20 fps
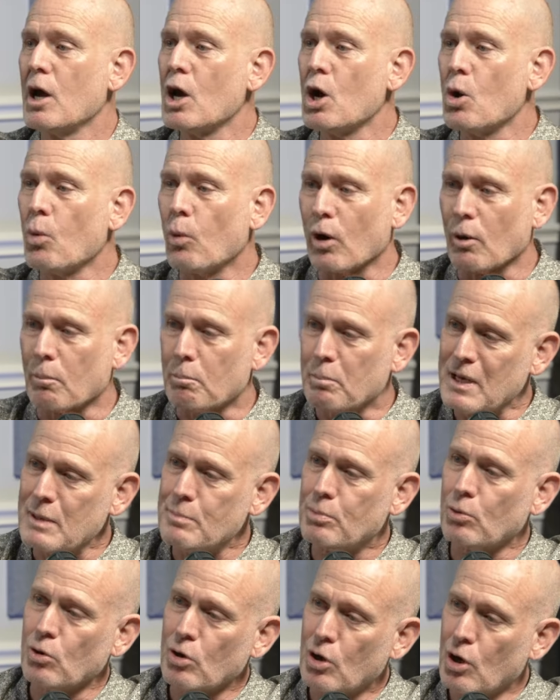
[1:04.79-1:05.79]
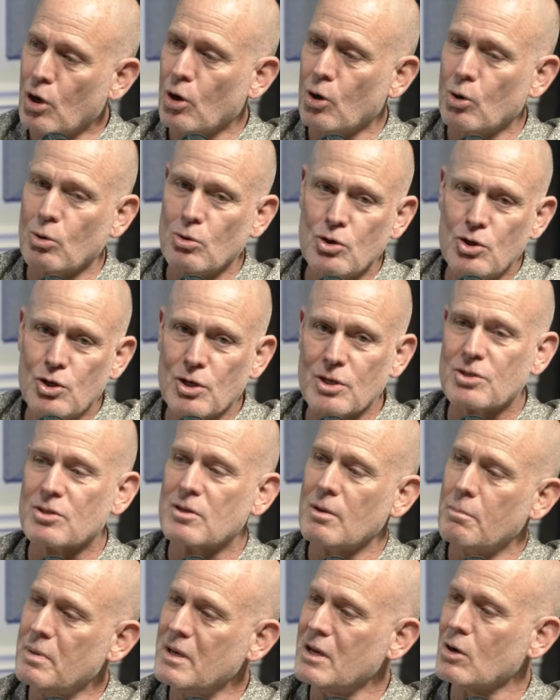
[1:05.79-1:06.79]
where people go just
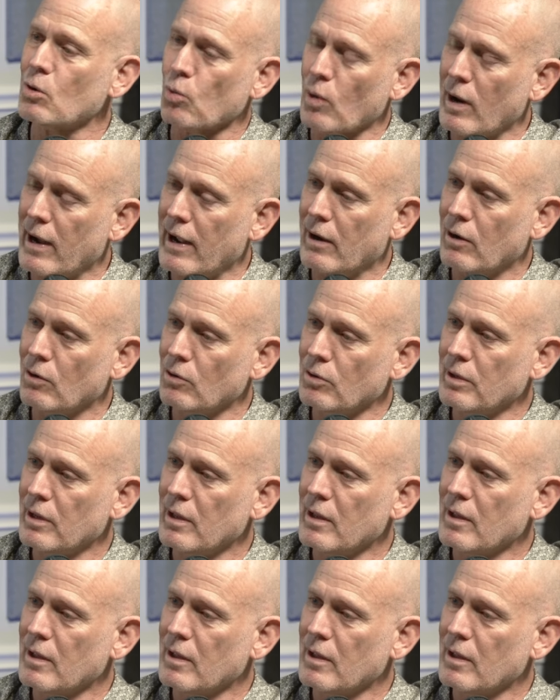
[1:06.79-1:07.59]
to be around